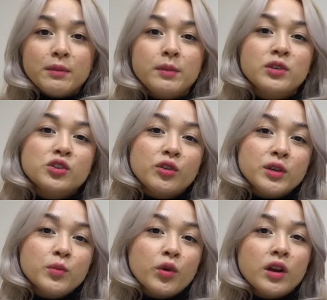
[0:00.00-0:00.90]
maybe show
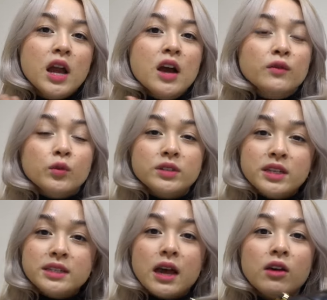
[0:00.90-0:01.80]
you more full
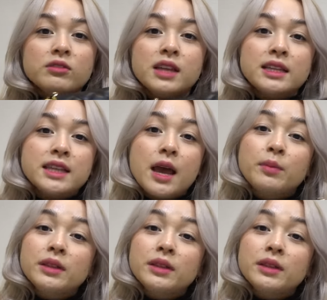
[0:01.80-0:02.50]
details in depth,